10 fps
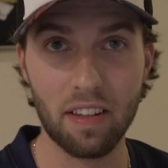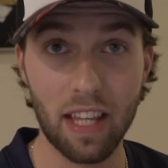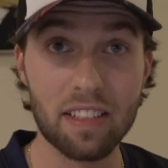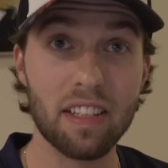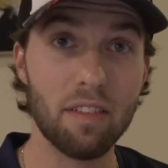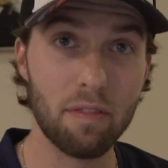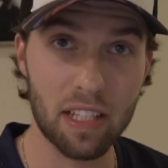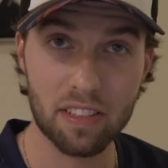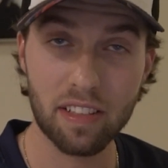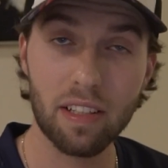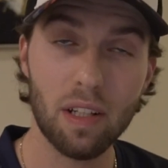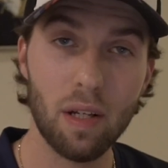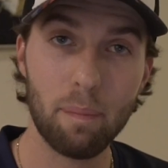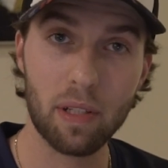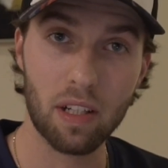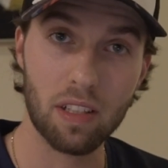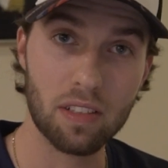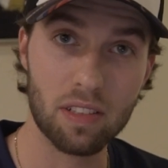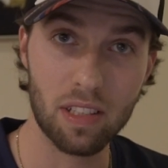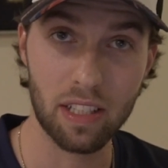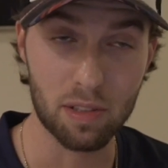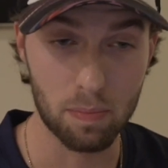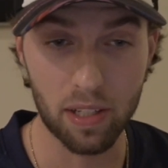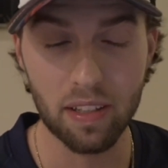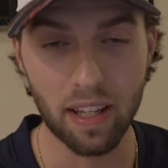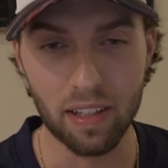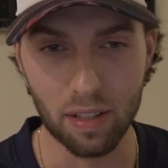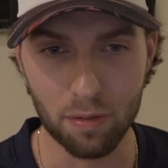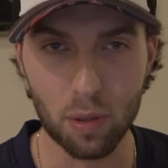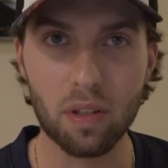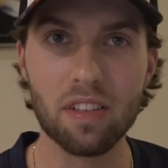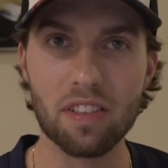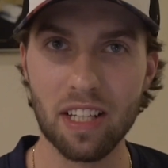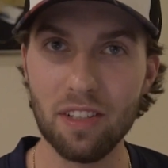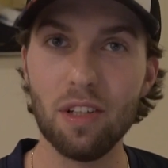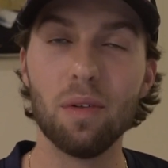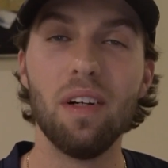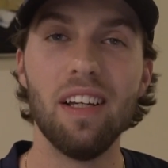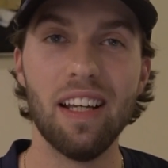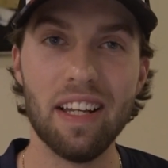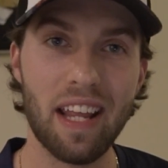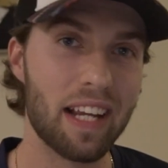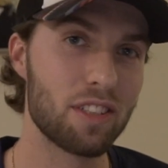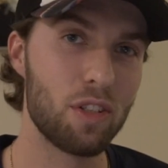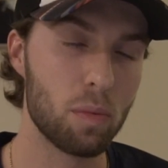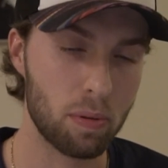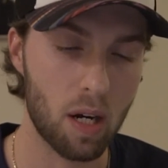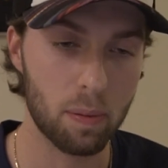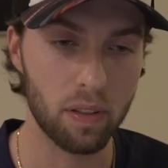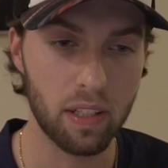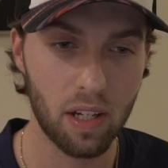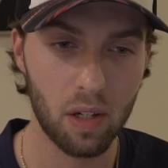That's investing it, because it's money that if you continue and execute properly